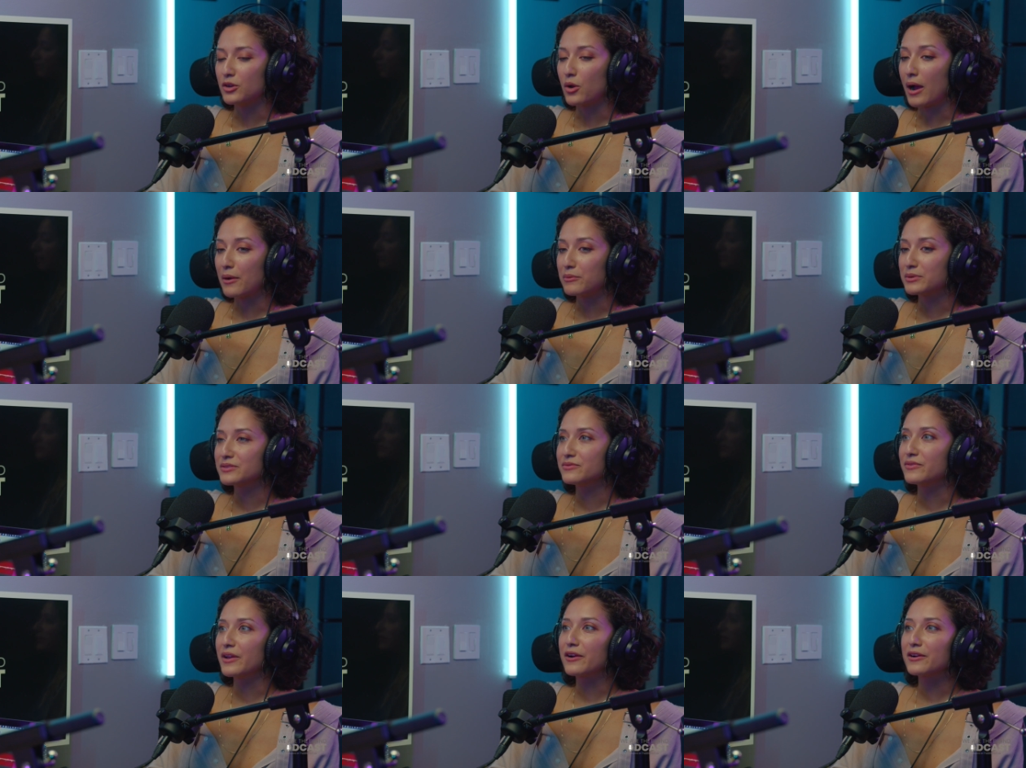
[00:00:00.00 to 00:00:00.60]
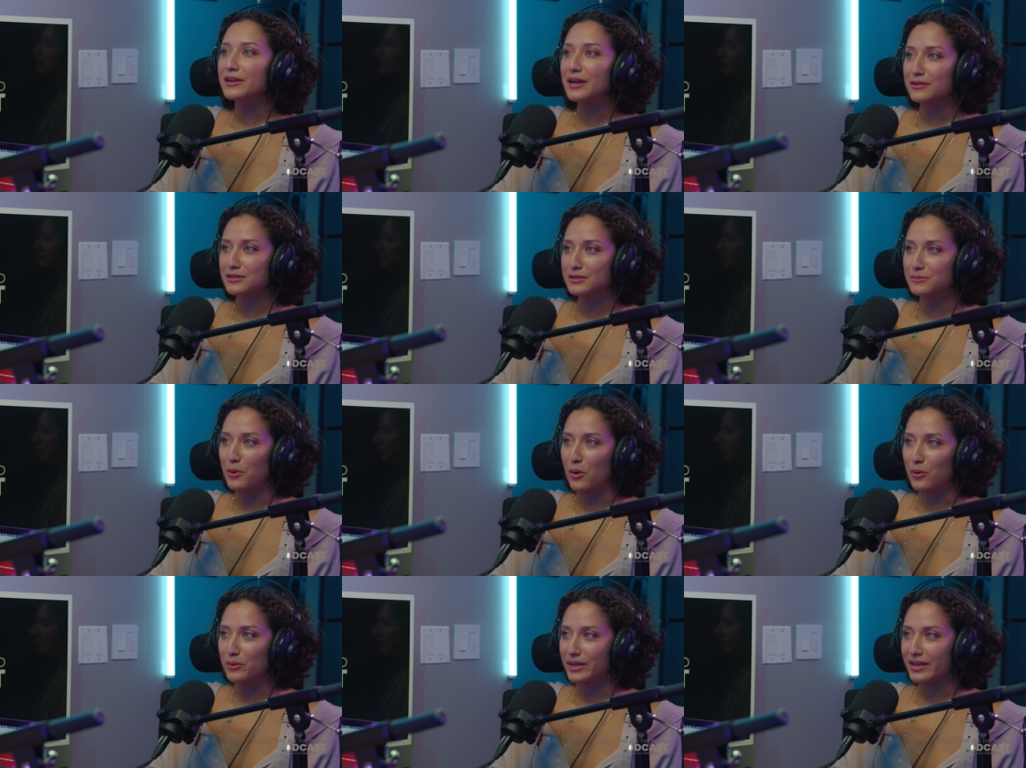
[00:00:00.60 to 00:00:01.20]
know, I was very
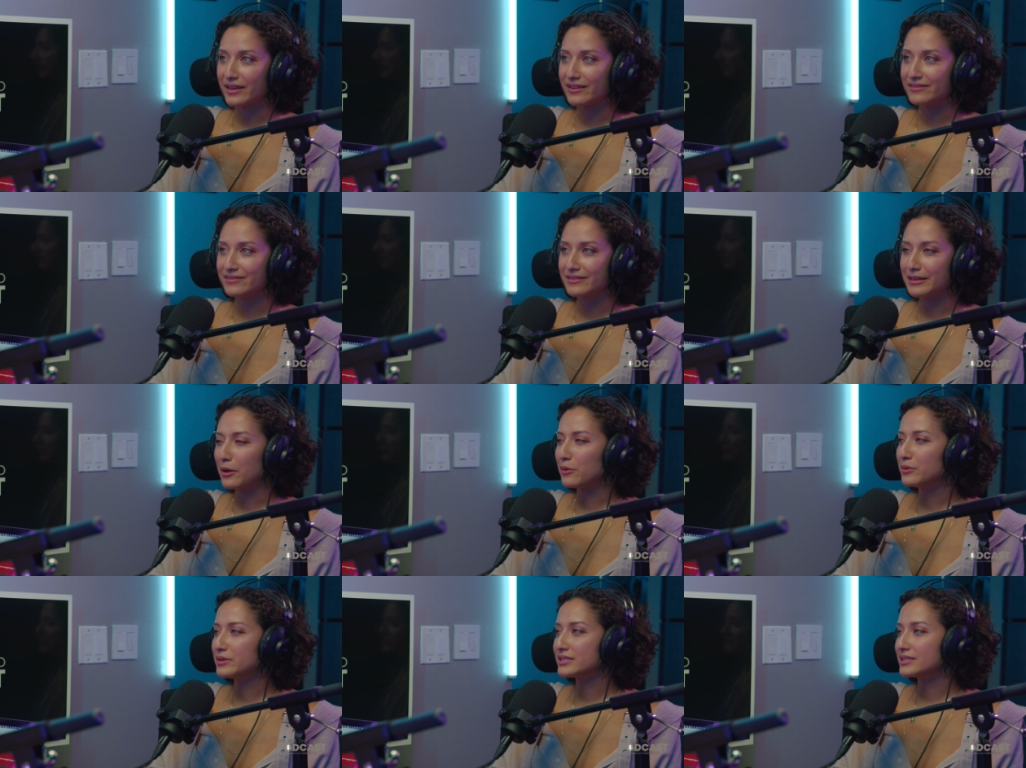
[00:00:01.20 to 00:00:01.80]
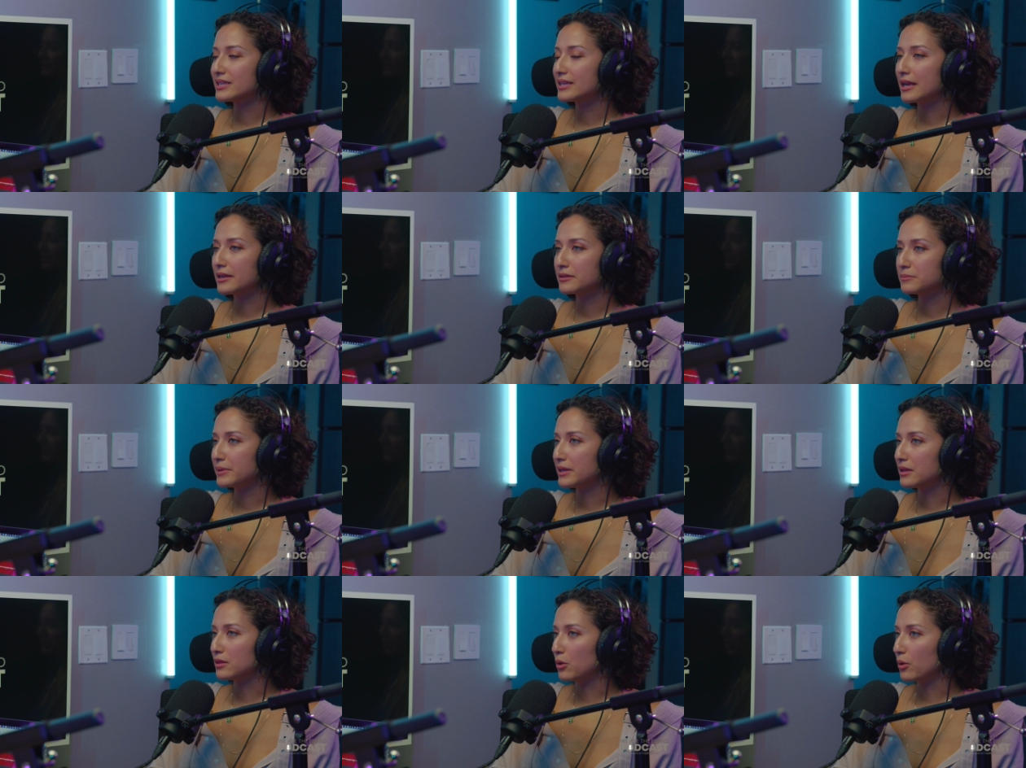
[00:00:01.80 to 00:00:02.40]
outspoken. They always said
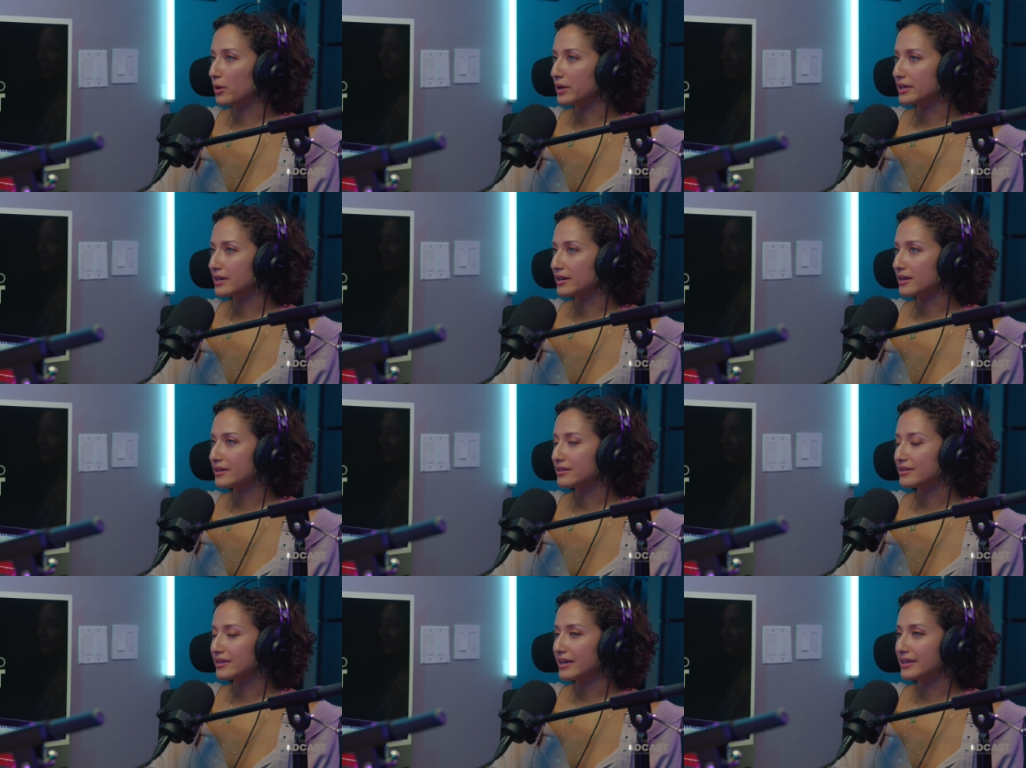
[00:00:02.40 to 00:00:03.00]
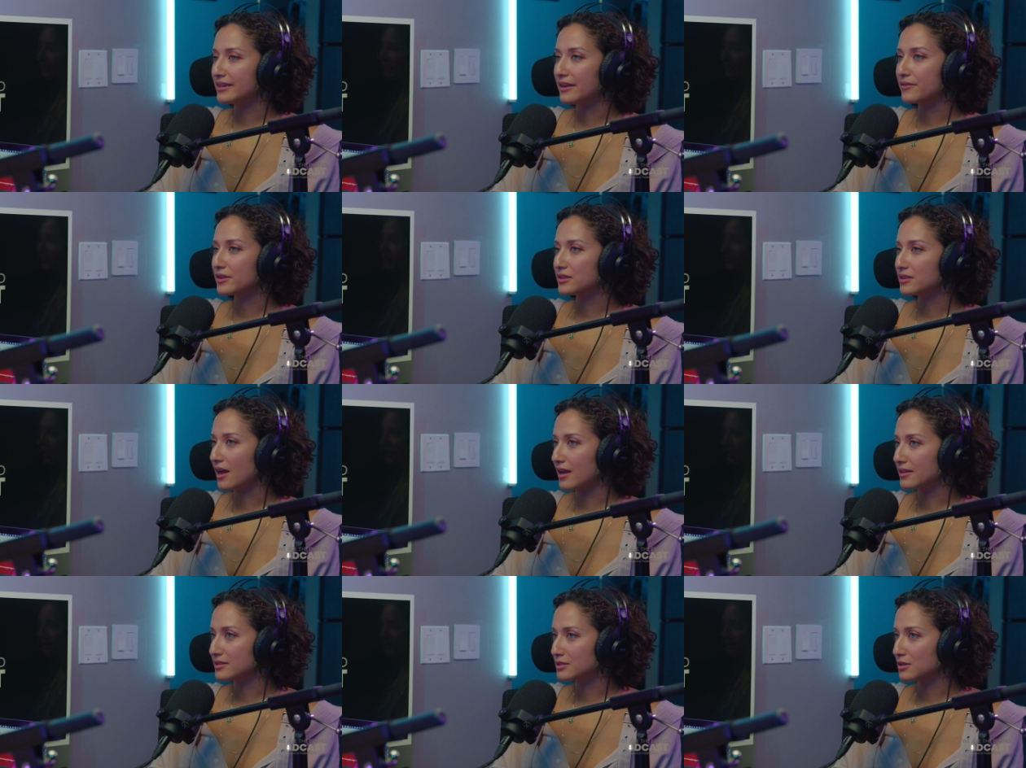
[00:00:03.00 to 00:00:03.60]
I'd be a lawyer. I never
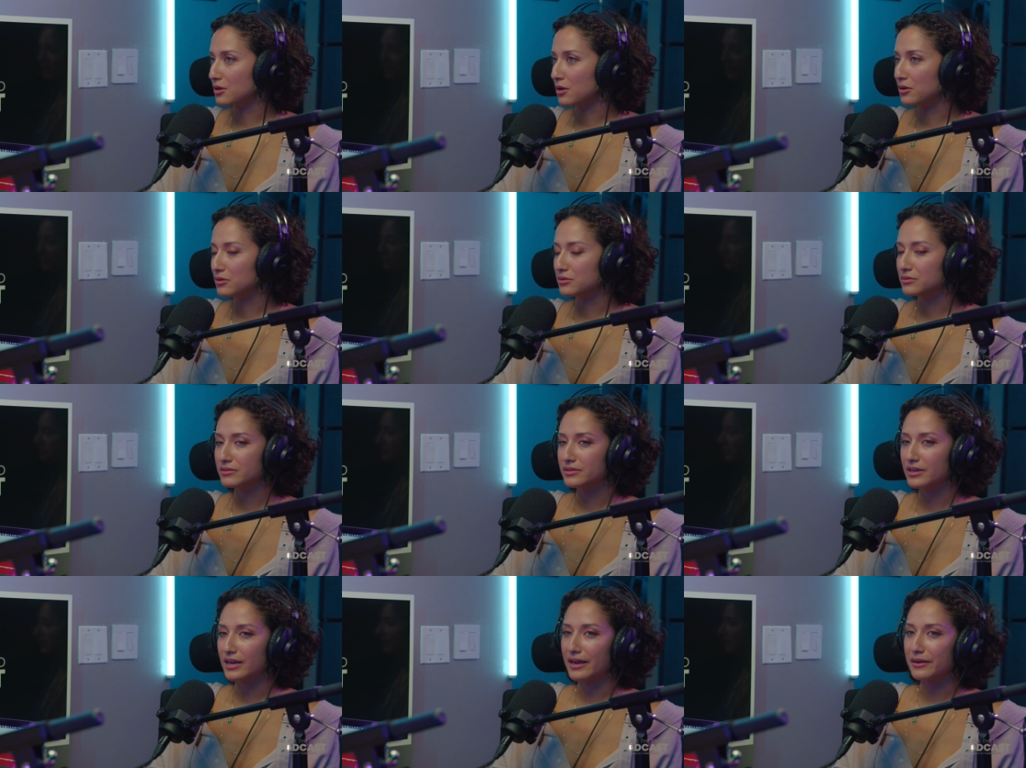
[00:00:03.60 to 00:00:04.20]
thought so.